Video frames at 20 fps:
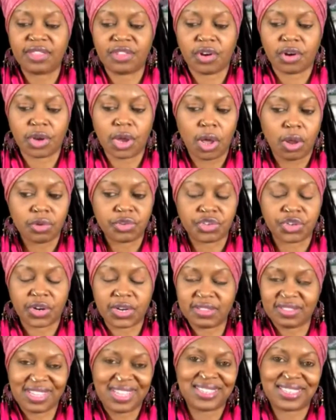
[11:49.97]
in their
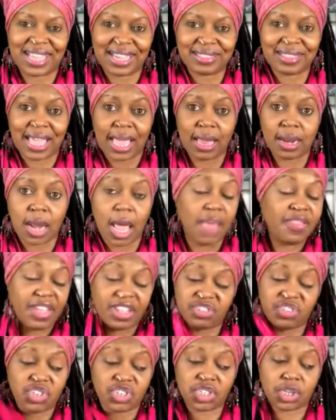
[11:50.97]
culture and things like that. And
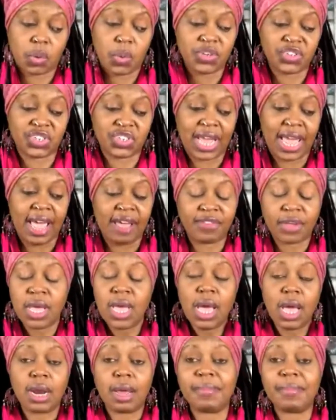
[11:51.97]
that's just a question I have.